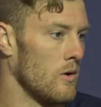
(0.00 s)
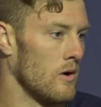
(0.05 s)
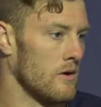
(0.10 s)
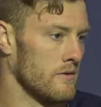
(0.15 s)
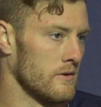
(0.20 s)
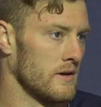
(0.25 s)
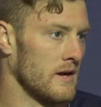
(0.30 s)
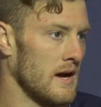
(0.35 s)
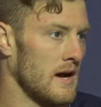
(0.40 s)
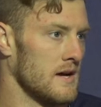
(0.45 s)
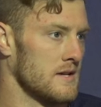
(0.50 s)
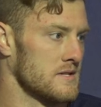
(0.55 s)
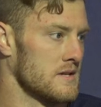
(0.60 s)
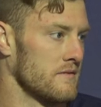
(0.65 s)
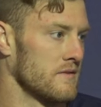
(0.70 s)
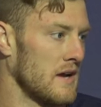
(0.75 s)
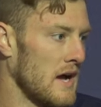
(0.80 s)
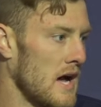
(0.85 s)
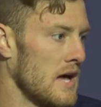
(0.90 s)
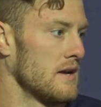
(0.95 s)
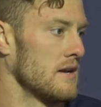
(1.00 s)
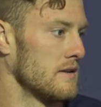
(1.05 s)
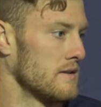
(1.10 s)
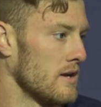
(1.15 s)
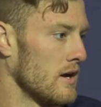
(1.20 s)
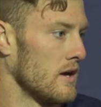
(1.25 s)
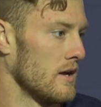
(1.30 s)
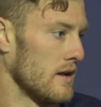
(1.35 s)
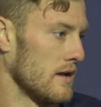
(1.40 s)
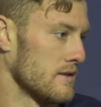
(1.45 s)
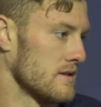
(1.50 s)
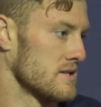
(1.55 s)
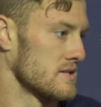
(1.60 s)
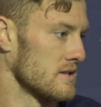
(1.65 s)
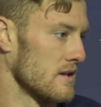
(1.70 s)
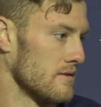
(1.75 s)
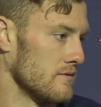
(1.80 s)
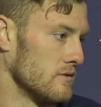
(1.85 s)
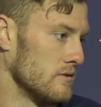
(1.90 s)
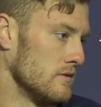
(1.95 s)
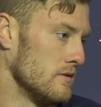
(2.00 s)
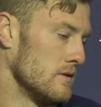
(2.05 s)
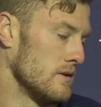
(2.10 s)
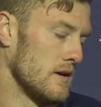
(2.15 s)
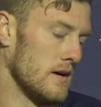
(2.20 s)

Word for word: other guys have gotten it done at this level.